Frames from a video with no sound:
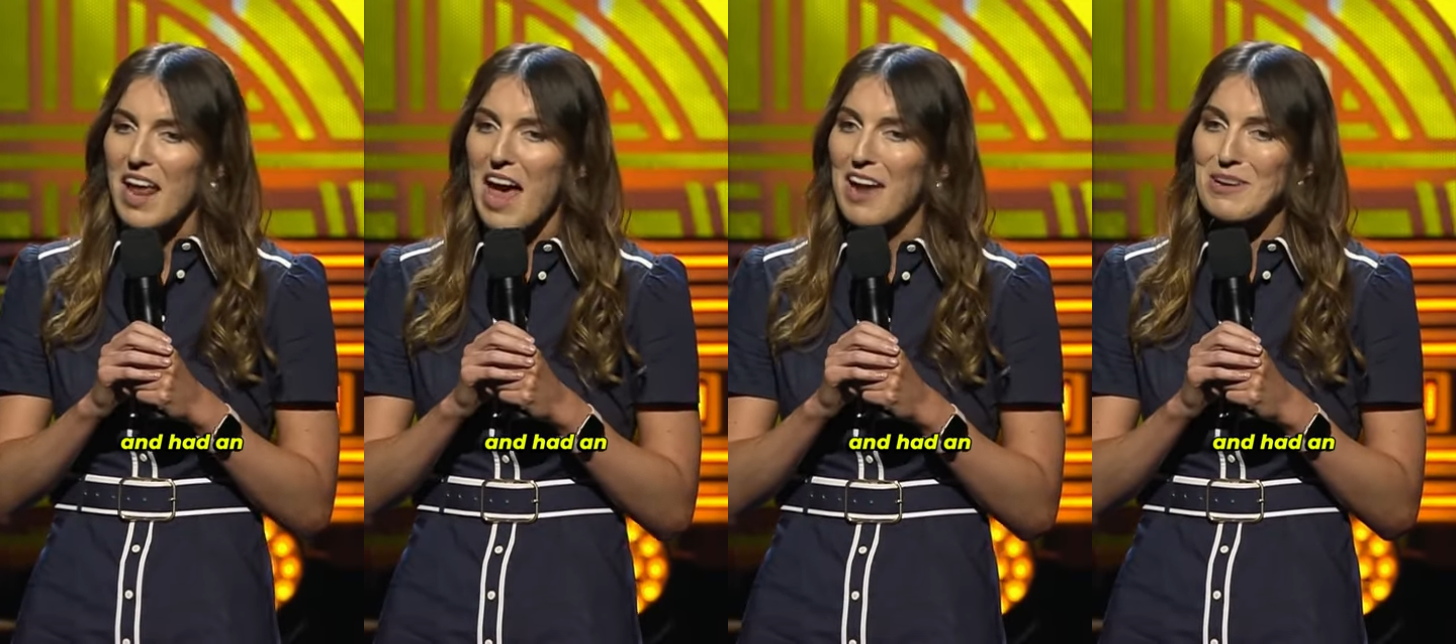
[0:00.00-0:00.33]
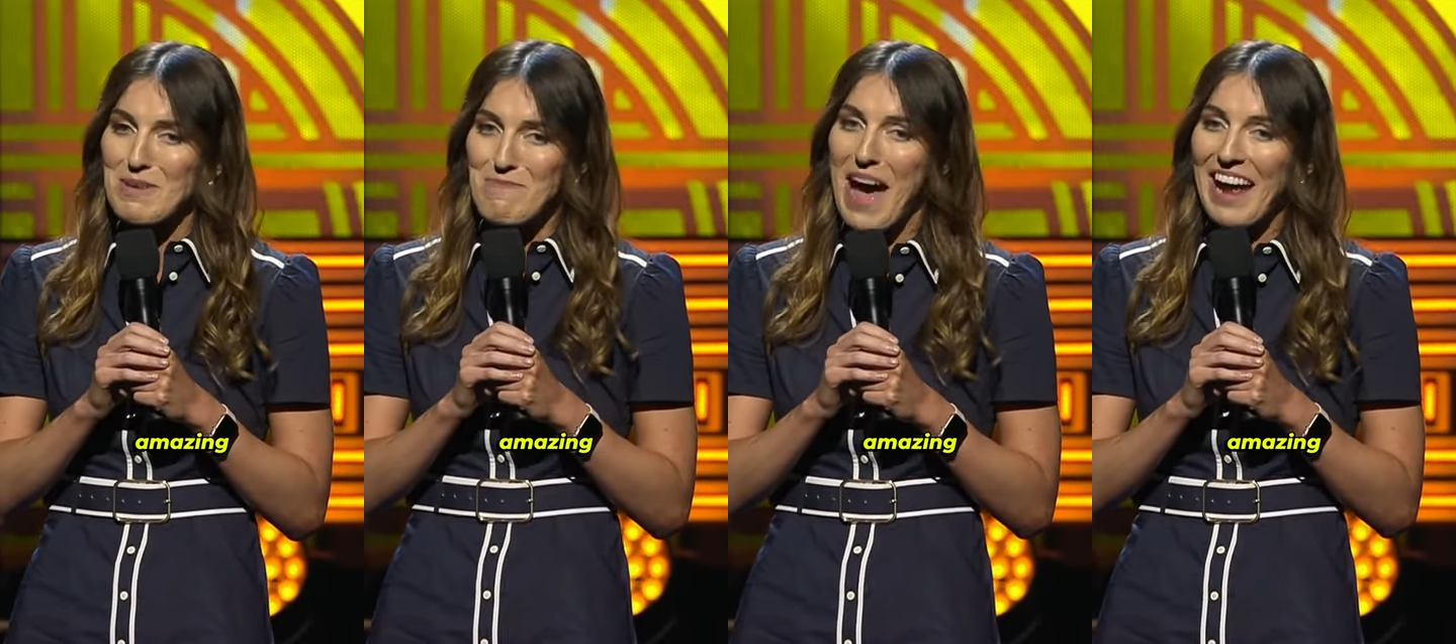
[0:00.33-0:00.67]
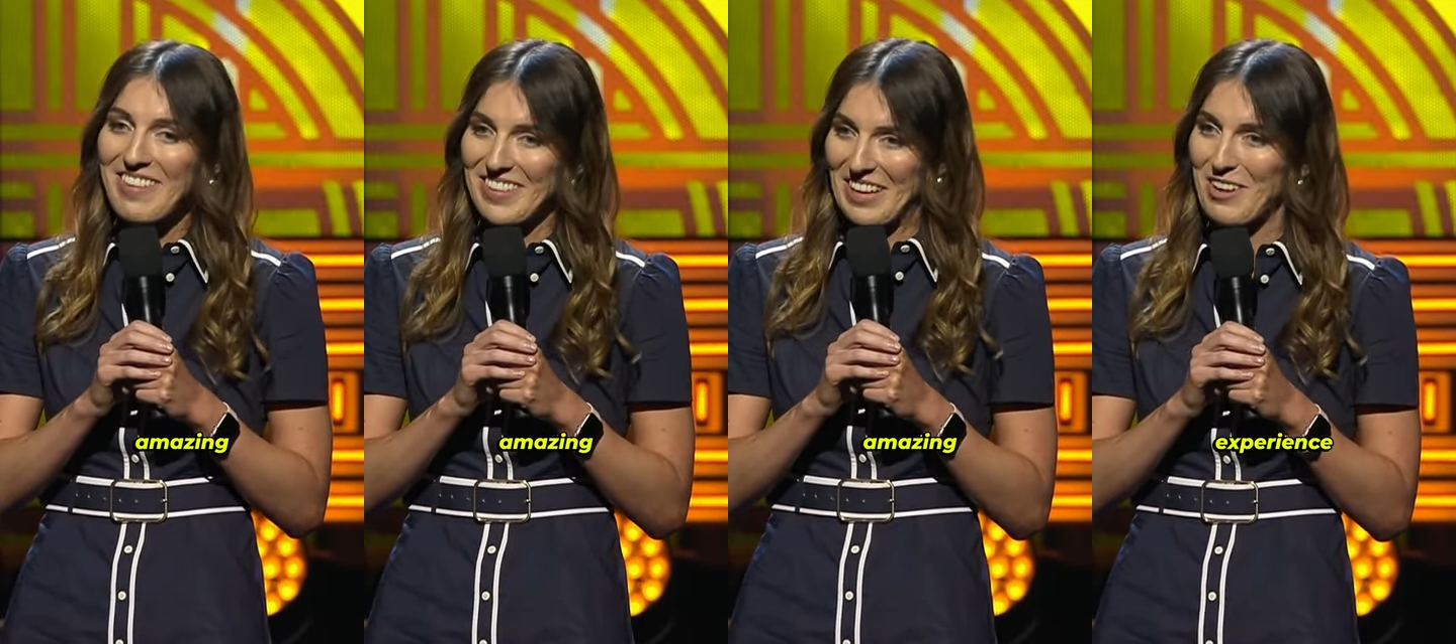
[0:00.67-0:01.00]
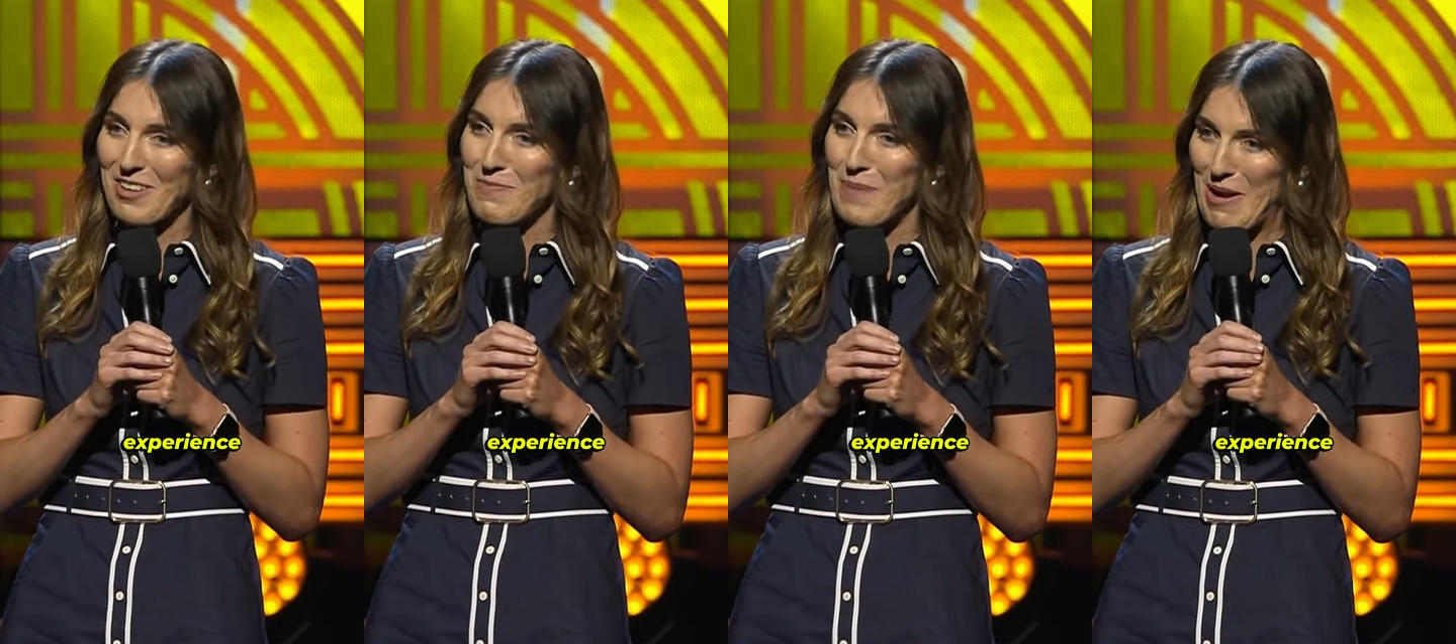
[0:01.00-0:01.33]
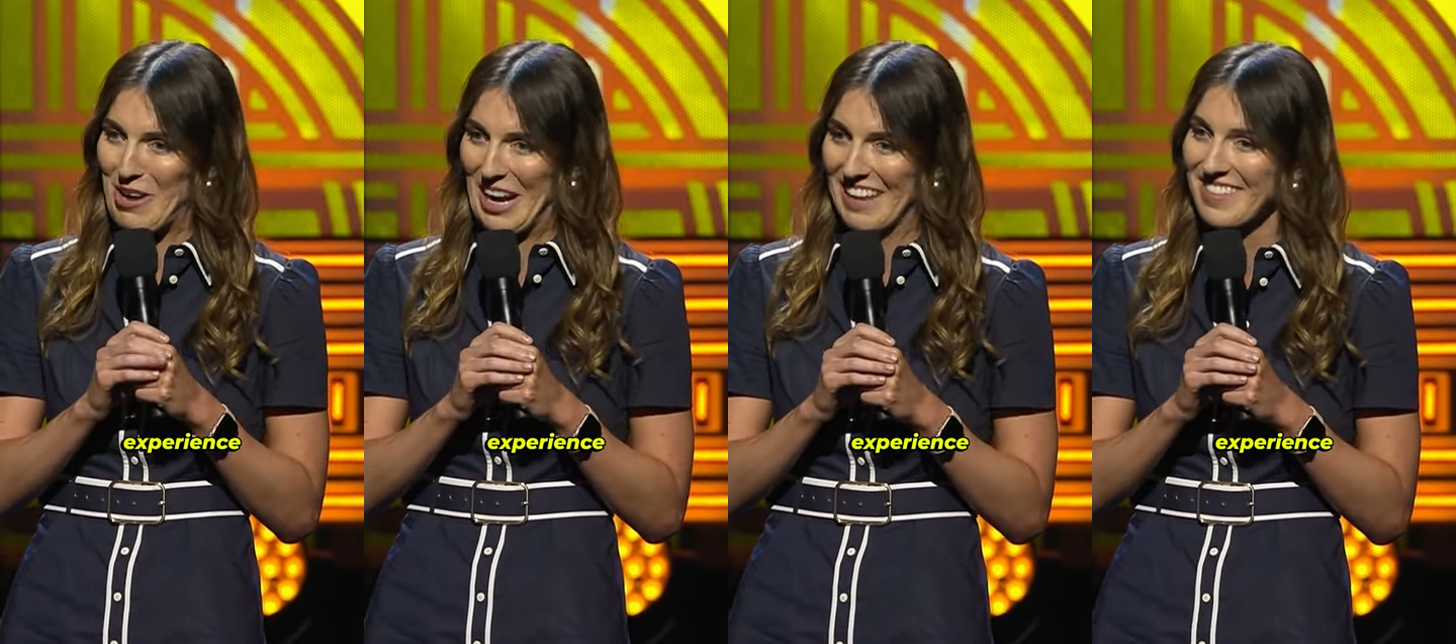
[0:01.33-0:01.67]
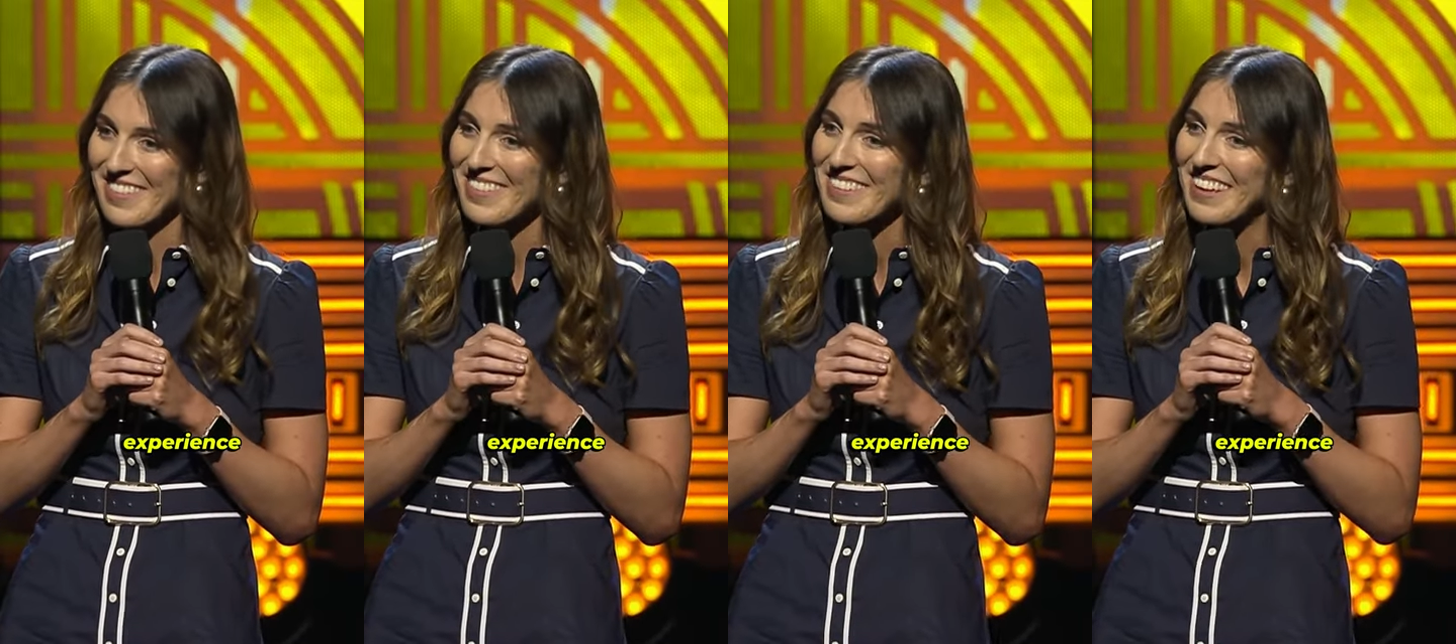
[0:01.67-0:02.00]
had an amazing experience.